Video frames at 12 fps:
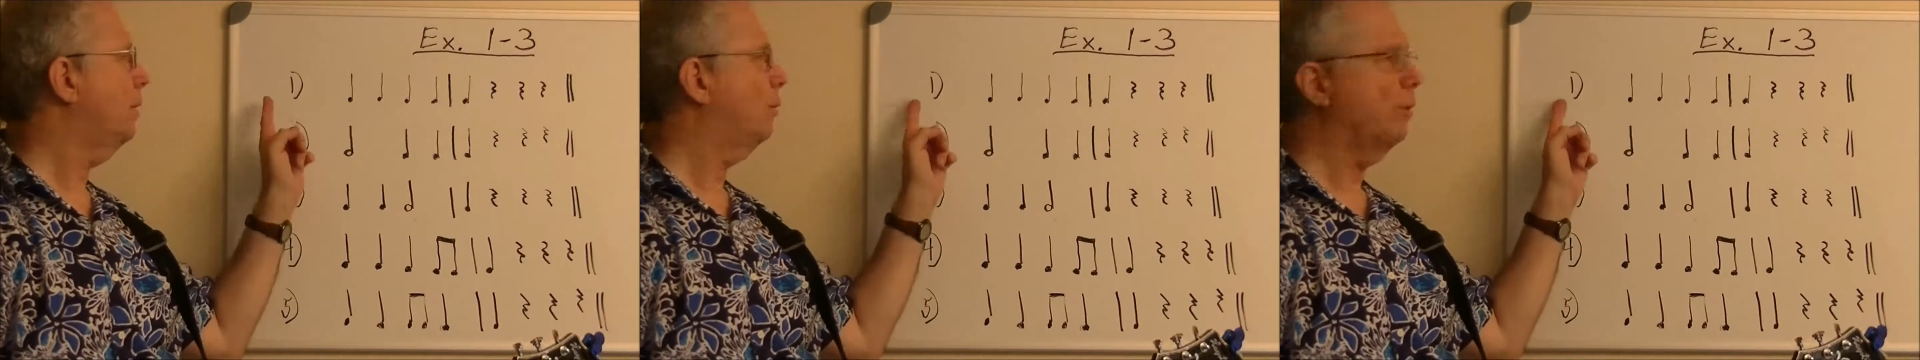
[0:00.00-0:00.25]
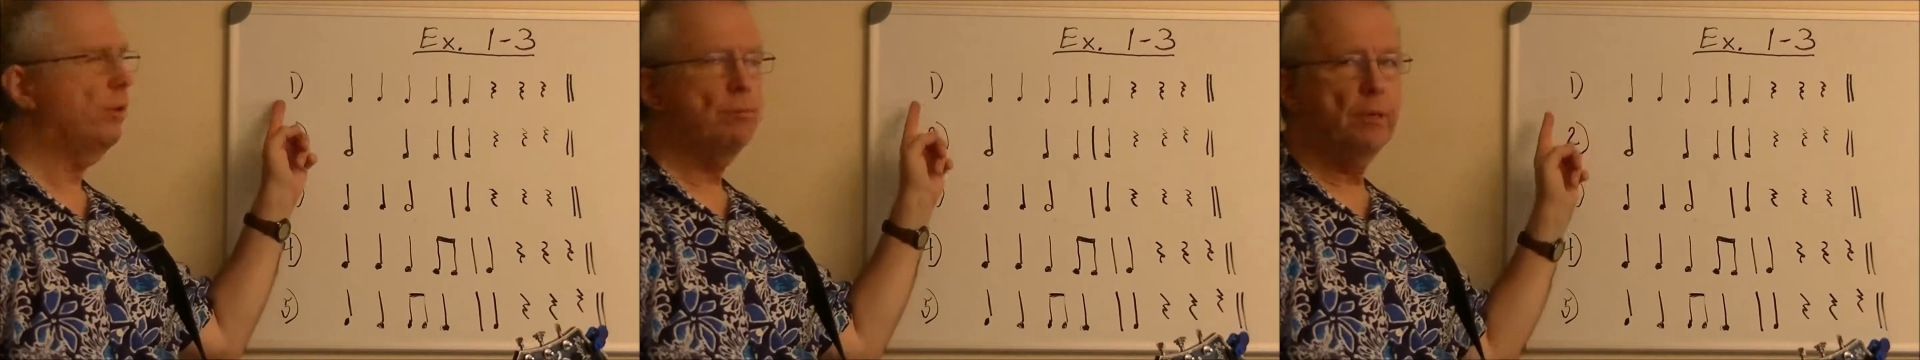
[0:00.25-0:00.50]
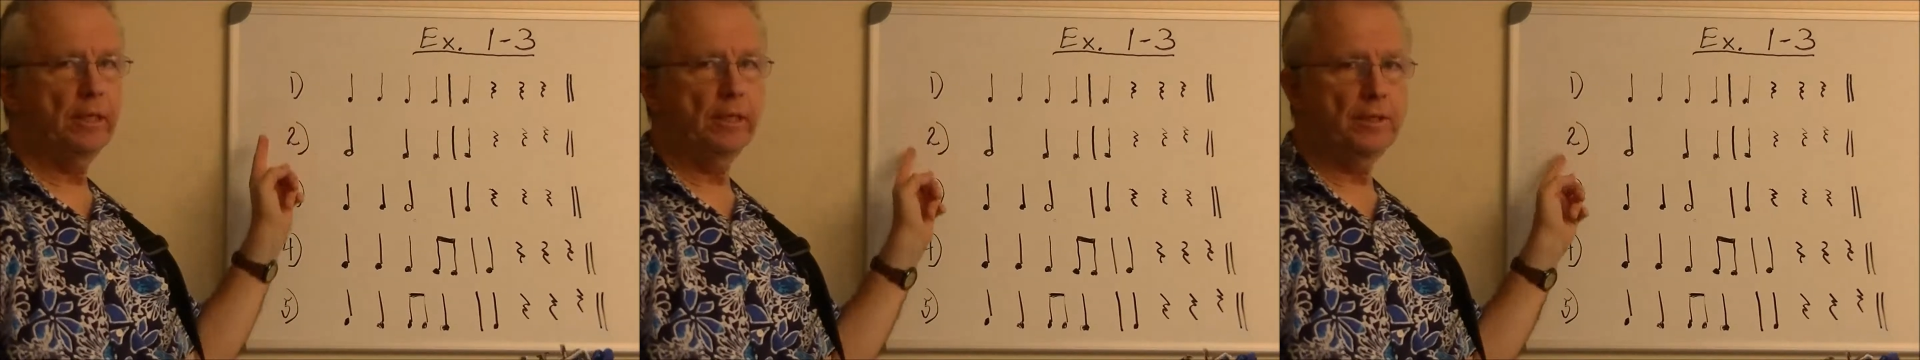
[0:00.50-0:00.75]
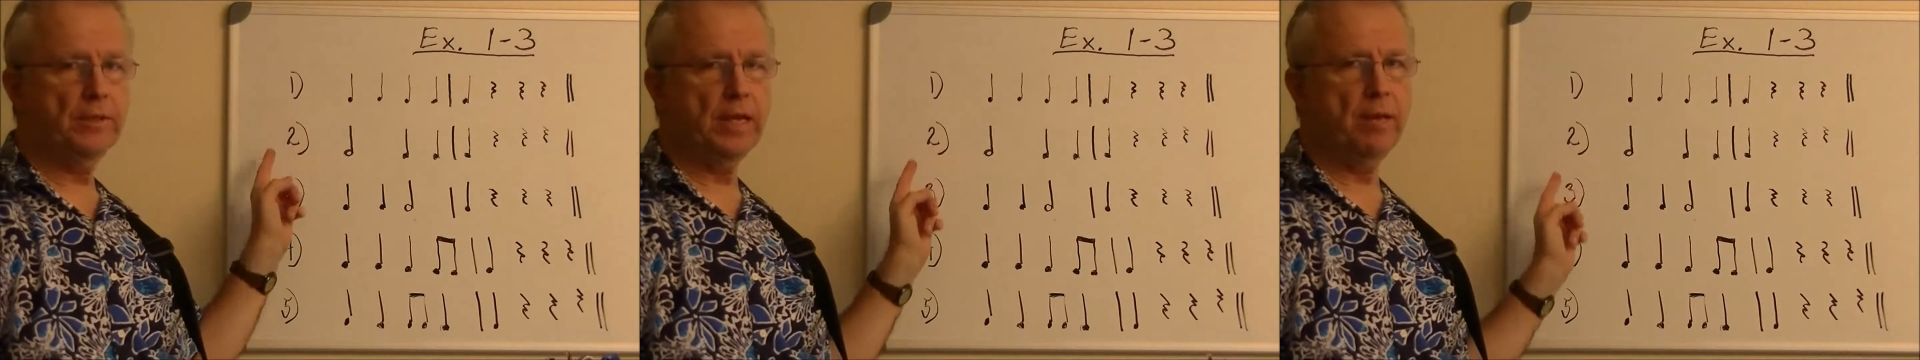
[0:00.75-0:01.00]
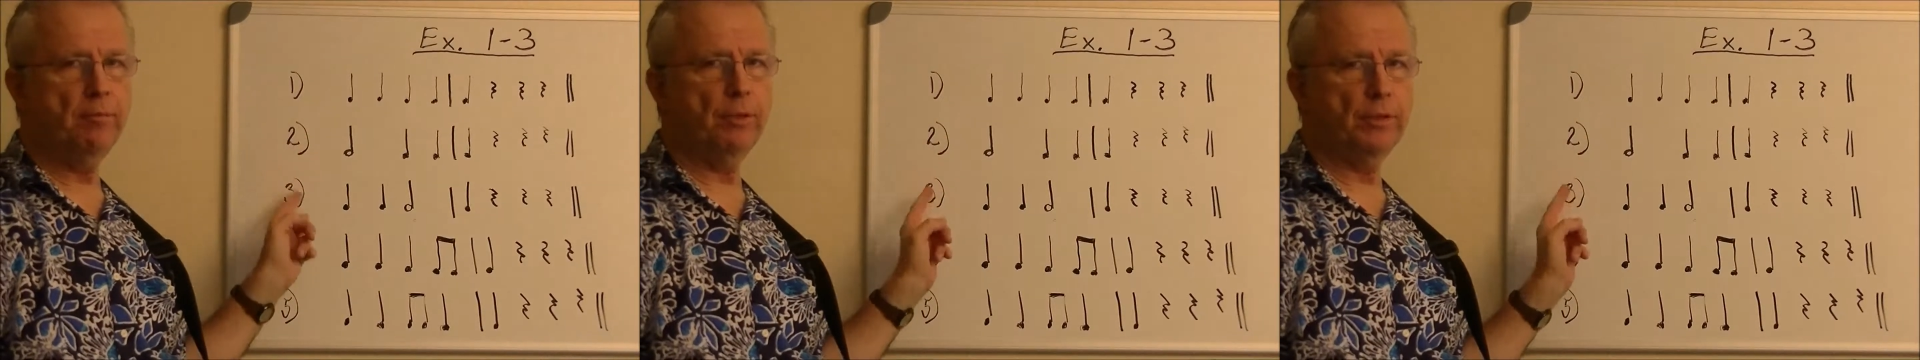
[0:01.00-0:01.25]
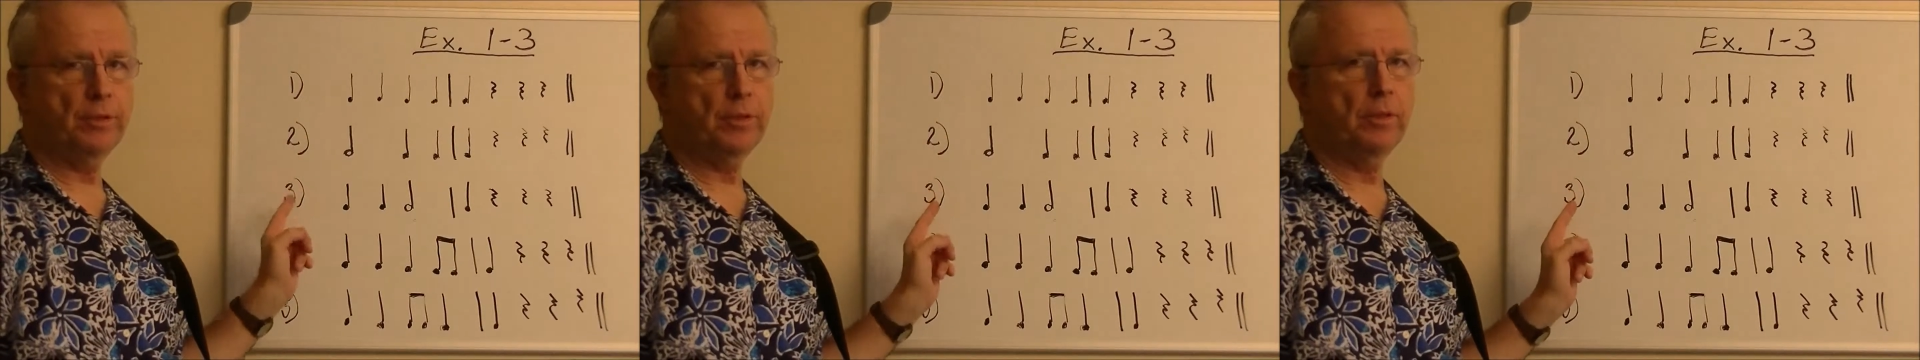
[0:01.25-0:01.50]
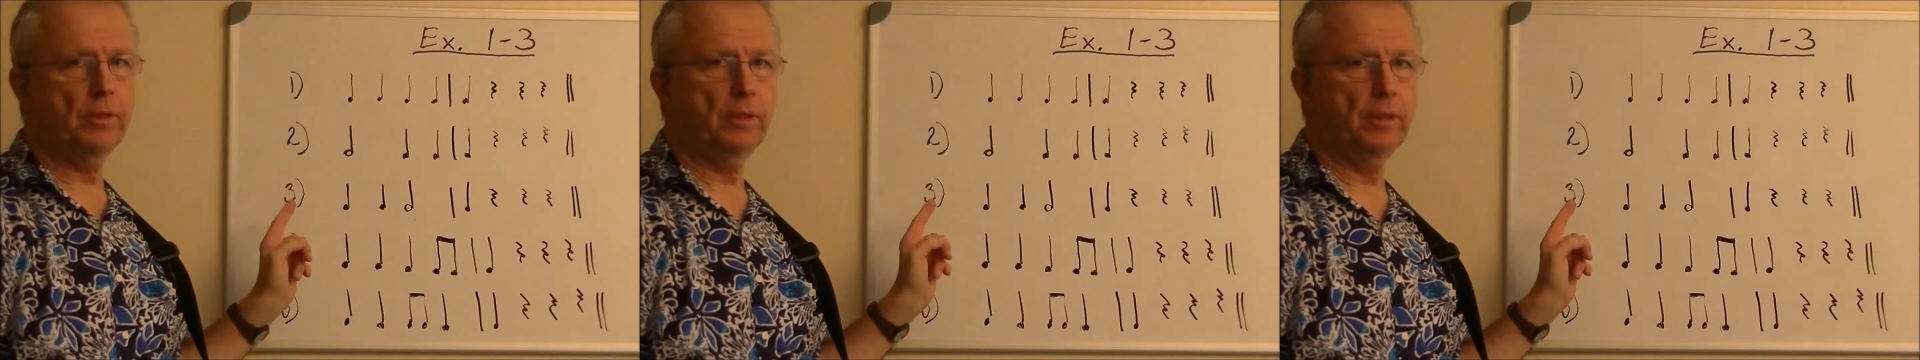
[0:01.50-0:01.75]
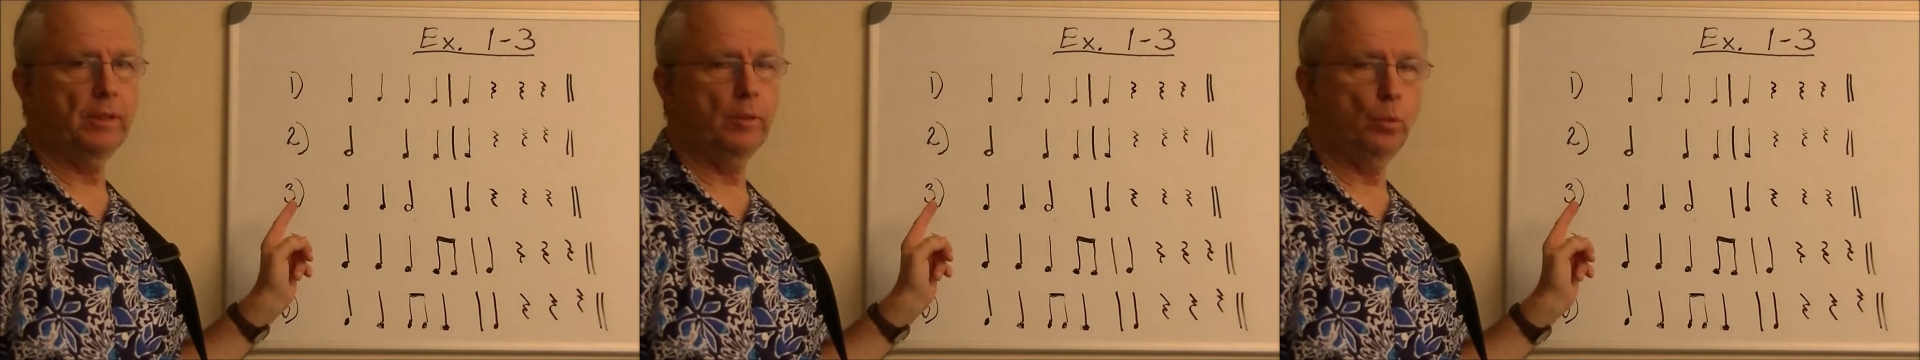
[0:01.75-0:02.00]
rhythmic examples
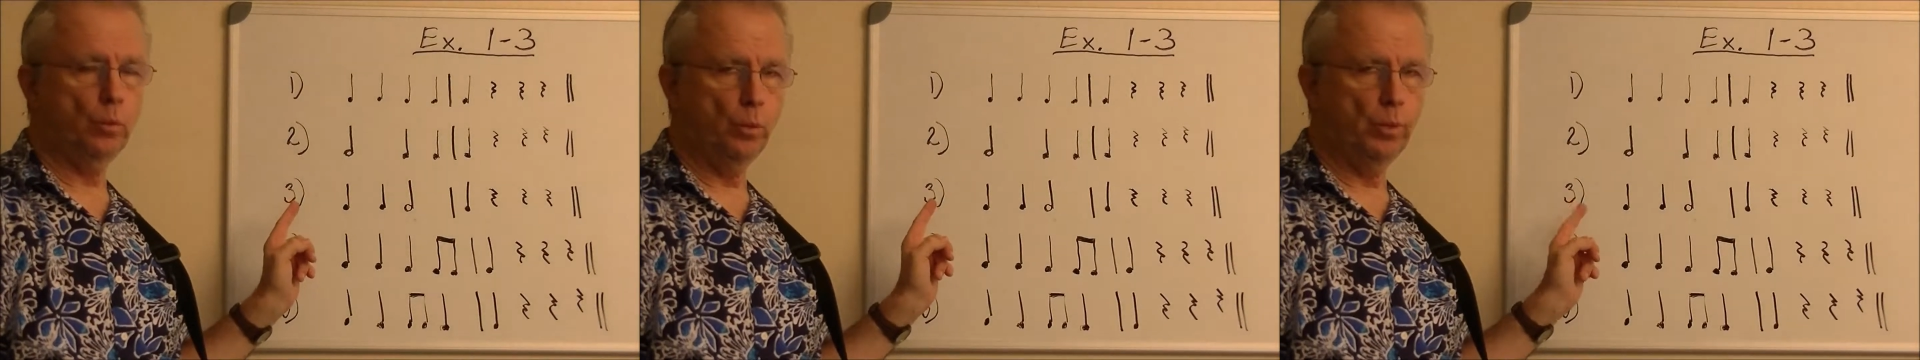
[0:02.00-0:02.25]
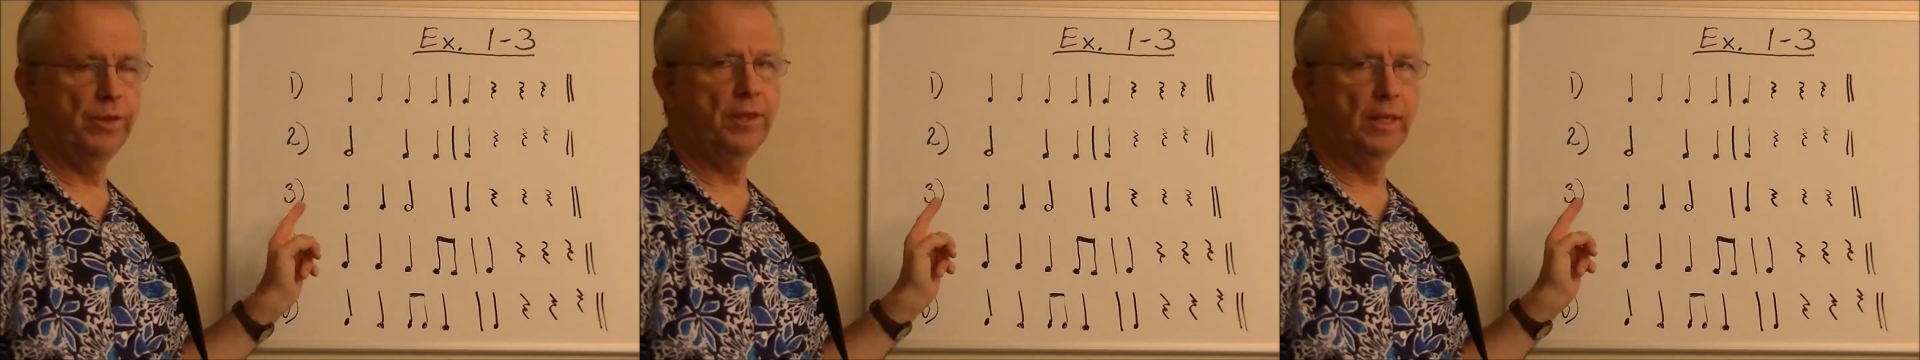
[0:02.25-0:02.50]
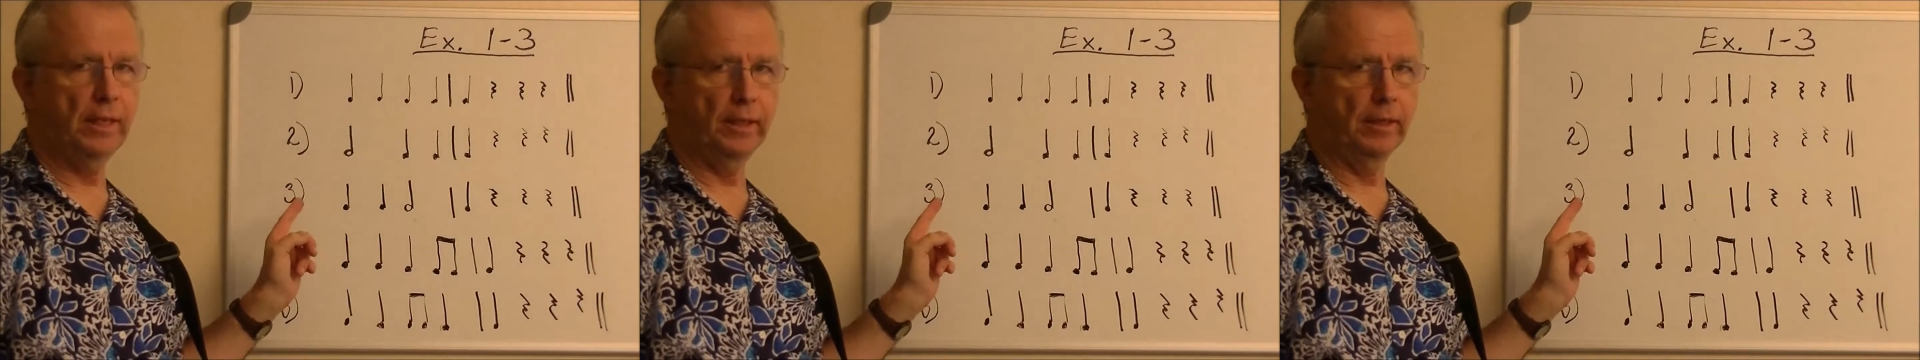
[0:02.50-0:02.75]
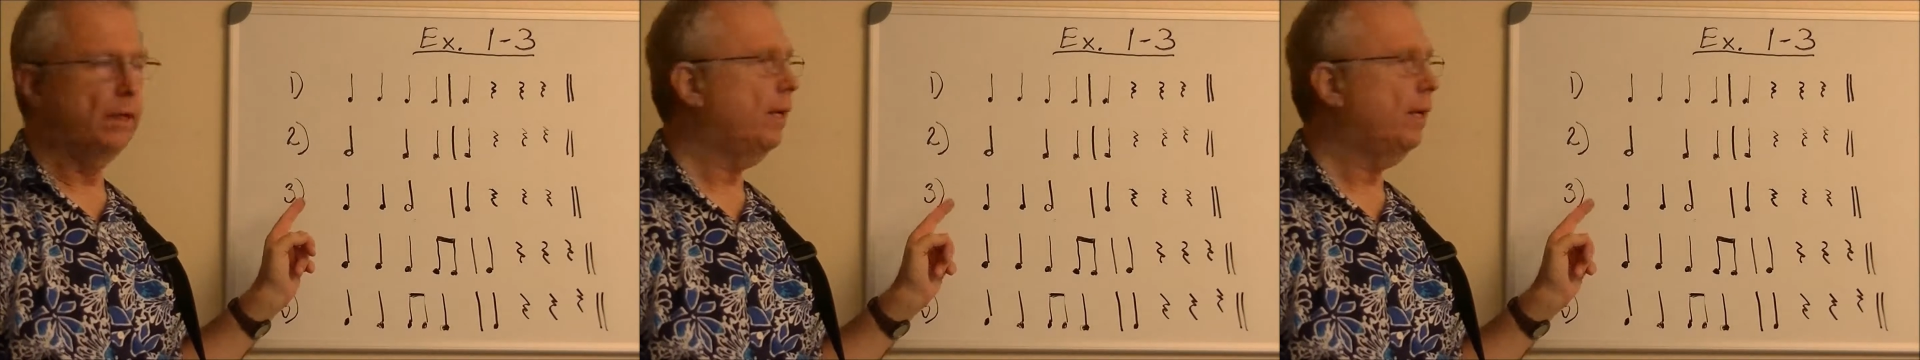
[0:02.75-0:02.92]
within it,